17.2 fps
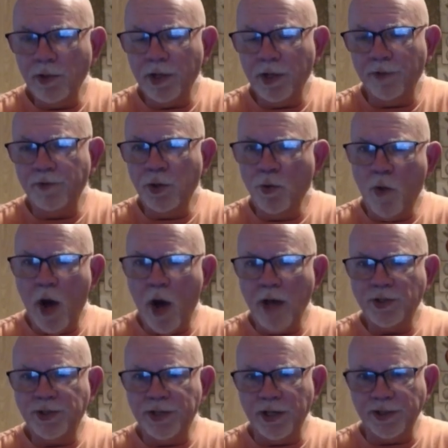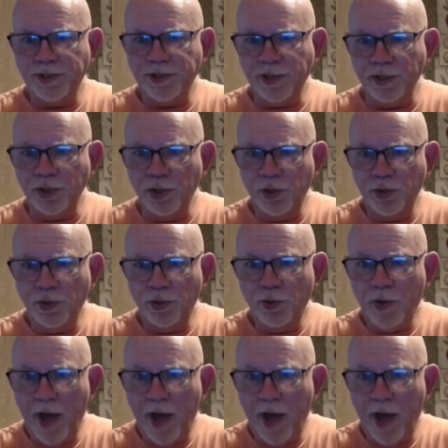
if you watch this and you